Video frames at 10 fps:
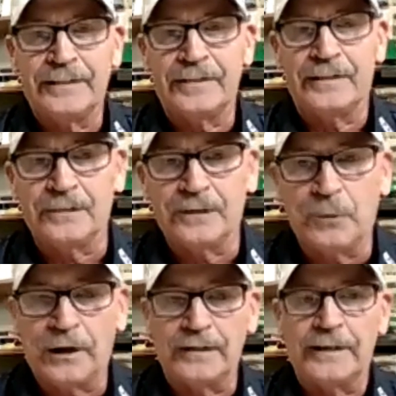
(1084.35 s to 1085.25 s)
then a
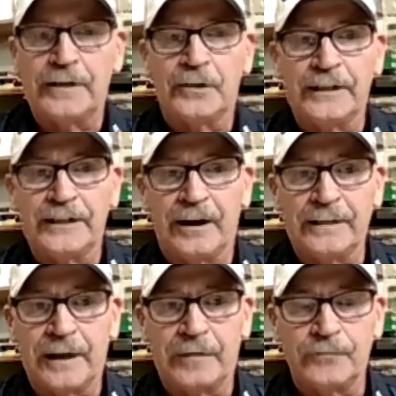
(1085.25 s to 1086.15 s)
little while later, he
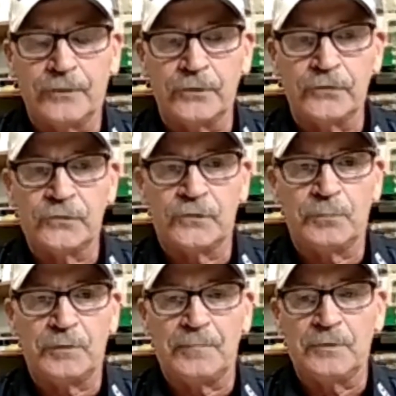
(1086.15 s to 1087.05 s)
got that
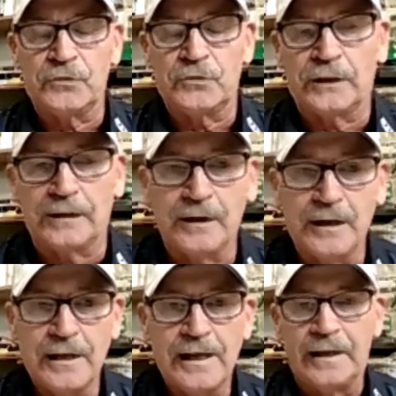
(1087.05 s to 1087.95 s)
first speed
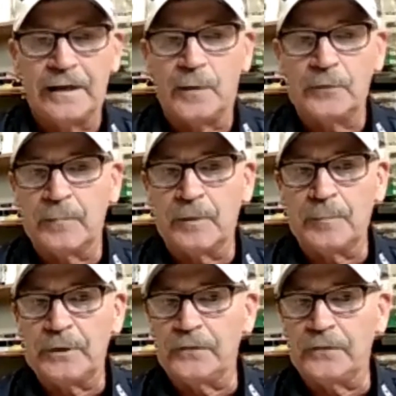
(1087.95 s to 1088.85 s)
machine. And I would
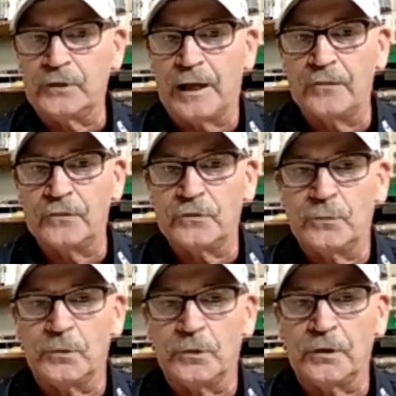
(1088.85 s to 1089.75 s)
come up here to
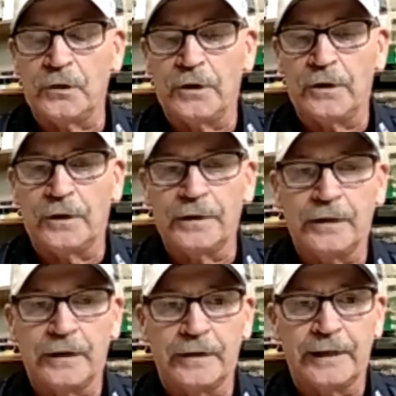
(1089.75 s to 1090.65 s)
Skagit to work
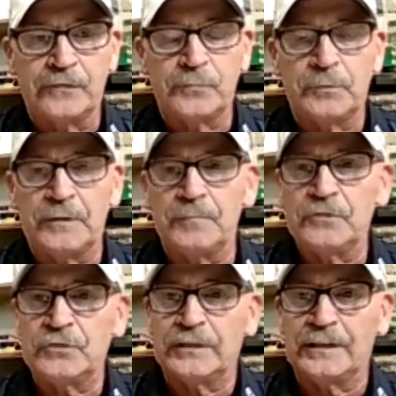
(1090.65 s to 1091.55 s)
on that
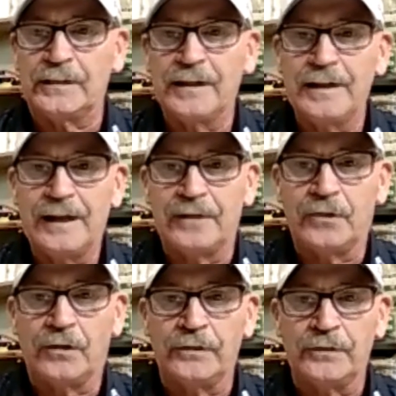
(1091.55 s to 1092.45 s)
speed machine
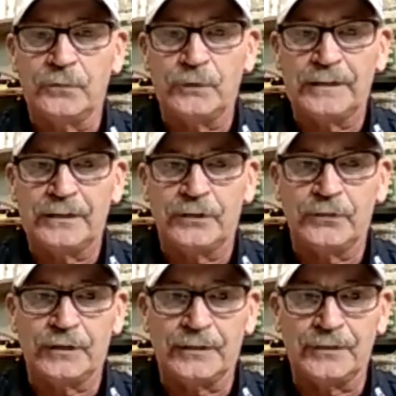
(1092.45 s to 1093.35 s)
and all of these
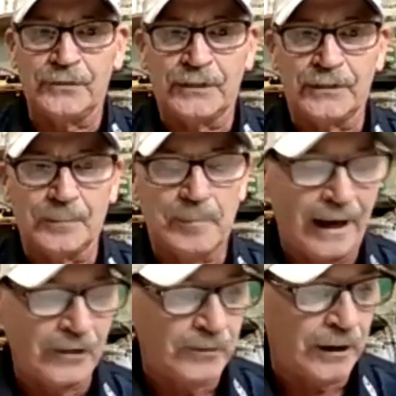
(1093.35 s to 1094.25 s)
videos that you see in the
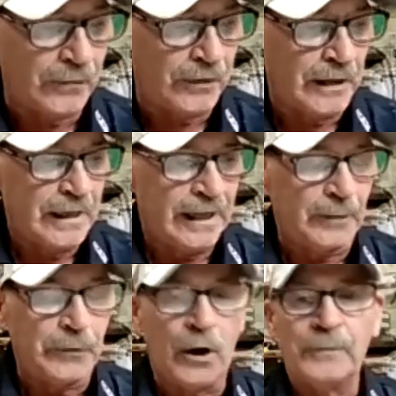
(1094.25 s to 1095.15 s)
background.
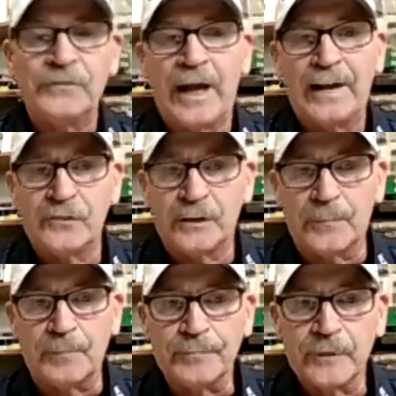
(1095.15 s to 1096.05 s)
I would always ask
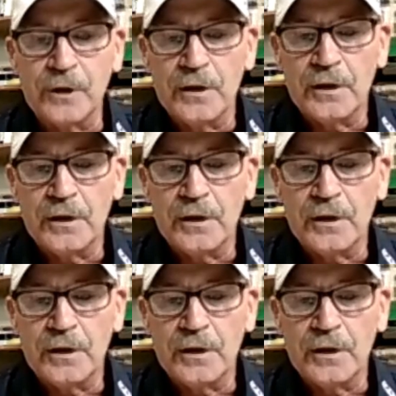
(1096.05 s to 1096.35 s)
him,